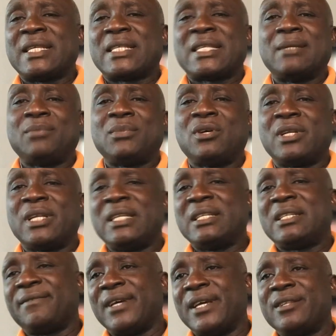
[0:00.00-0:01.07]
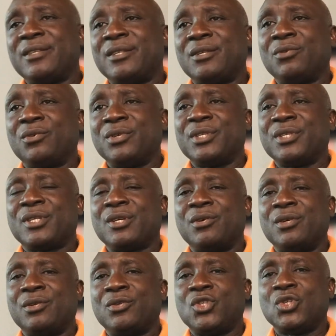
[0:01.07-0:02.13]
except God intervenes, you know, it's
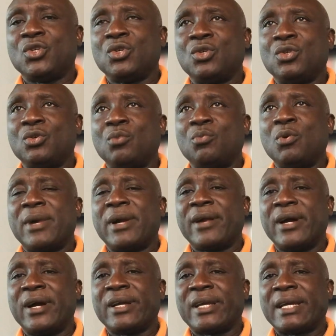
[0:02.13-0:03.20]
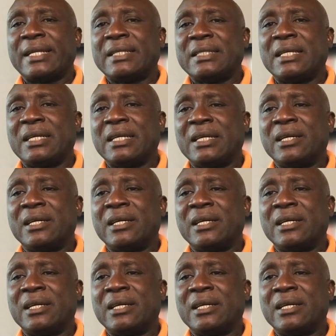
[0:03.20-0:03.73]
going to boomerang and